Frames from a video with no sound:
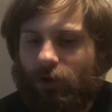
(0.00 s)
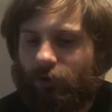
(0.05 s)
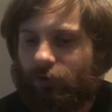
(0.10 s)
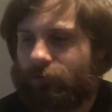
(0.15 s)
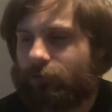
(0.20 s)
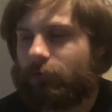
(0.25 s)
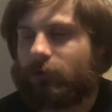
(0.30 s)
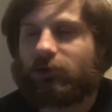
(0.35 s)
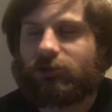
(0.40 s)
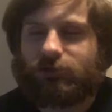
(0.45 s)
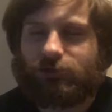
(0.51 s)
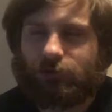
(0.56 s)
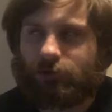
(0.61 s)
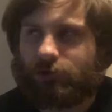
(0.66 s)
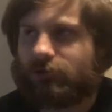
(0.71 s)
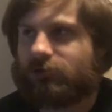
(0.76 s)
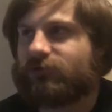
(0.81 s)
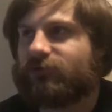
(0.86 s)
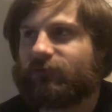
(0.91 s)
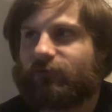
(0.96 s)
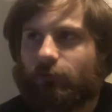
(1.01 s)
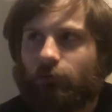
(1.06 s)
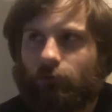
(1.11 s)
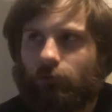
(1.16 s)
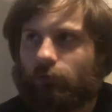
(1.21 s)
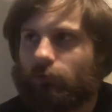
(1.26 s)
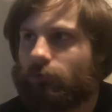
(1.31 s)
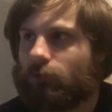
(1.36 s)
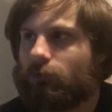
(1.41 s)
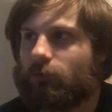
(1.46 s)
Creatures,
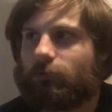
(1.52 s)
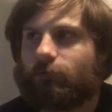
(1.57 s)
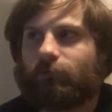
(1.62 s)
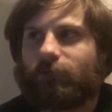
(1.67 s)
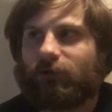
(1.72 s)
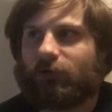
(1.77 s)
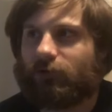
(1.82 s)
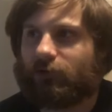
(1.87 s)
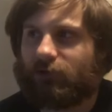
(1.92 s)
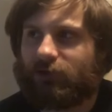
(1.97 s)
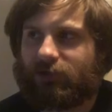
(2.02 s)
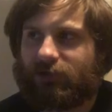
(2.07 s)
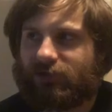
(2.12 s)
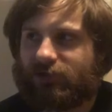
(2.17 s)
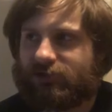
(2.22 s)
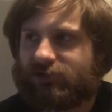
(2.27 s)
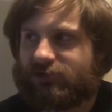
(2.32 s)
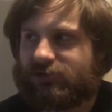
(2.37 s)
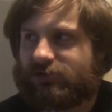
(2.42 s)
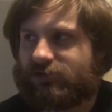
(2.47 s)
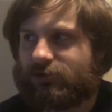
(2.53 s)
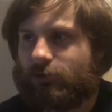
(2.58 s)
food, buildings,